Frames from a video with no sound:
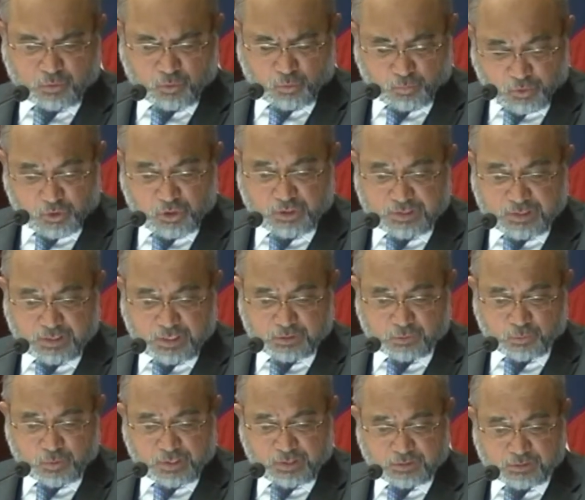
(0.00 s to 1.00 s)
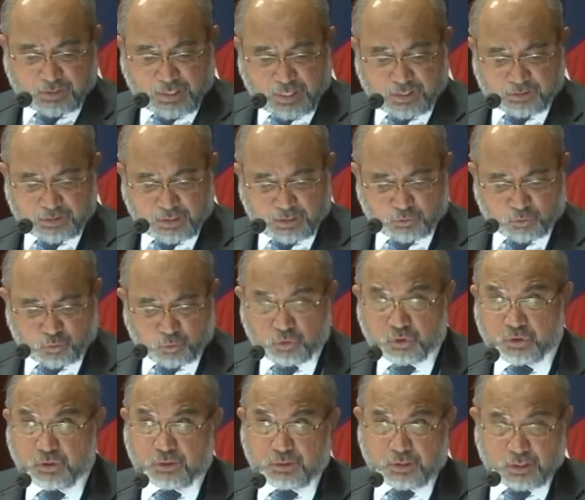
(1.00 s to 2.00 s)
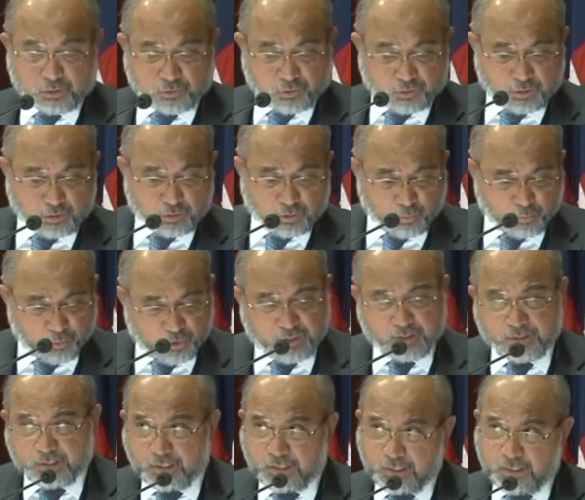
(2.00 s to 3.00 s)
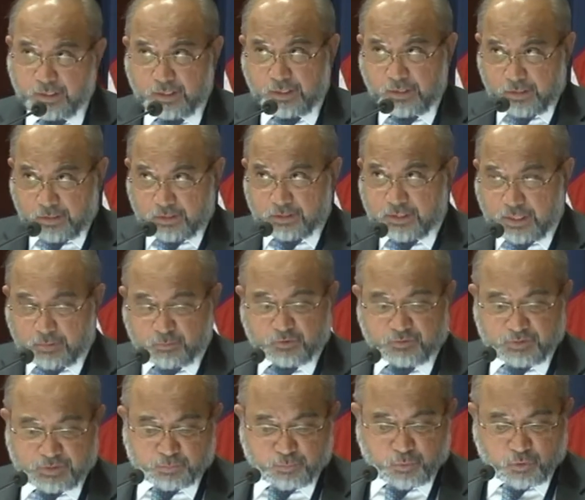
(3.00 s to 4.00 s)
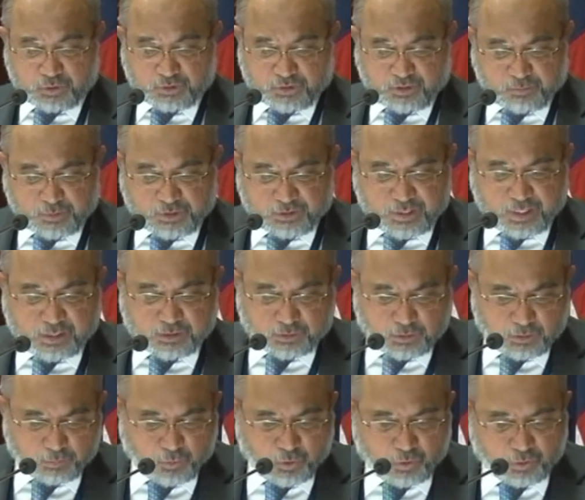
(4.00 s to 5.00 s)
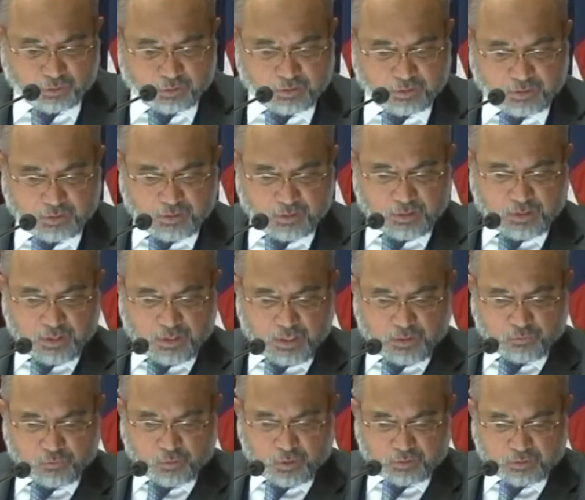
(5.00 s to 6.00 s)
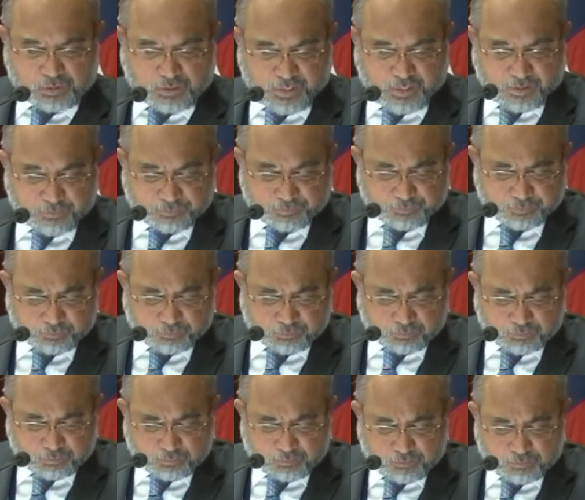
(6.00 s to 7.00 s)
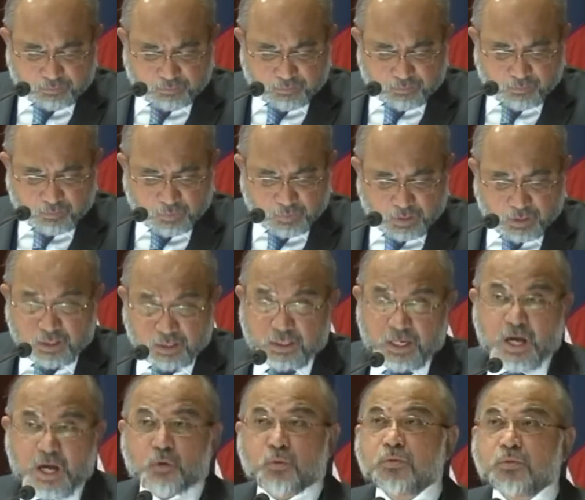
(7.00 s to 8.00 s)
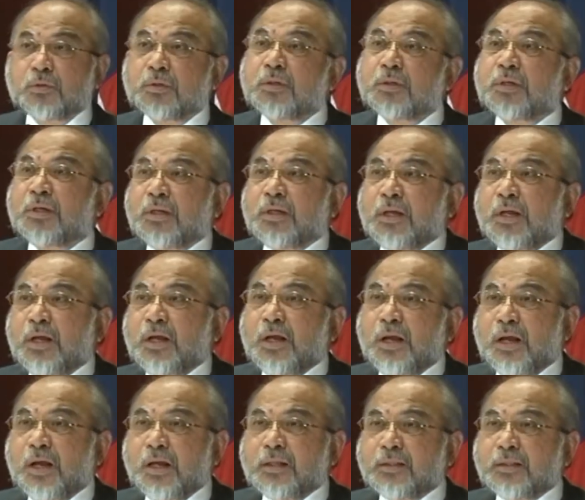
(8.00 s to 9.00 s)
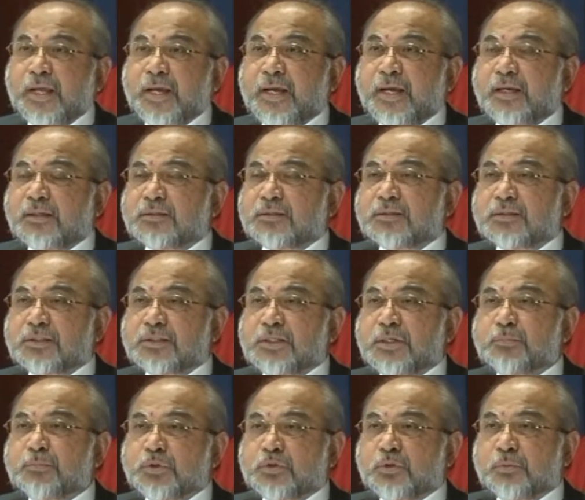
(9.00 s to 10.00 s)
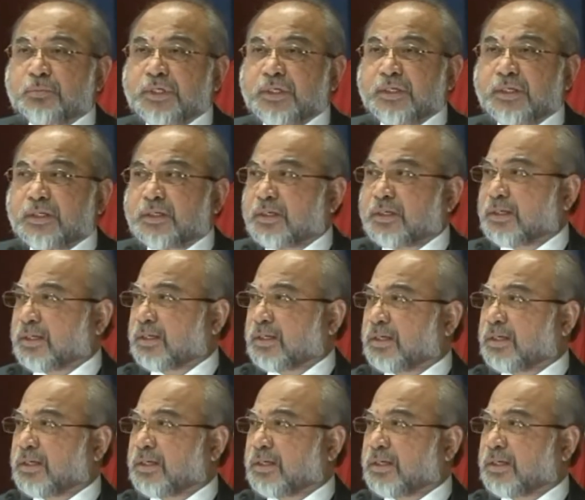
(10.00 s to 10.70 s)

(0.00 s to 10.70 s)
Community, as well as the ASEAN Social Cultural Community. Some of these points have been touched upon throughout the day. Now, there seems to be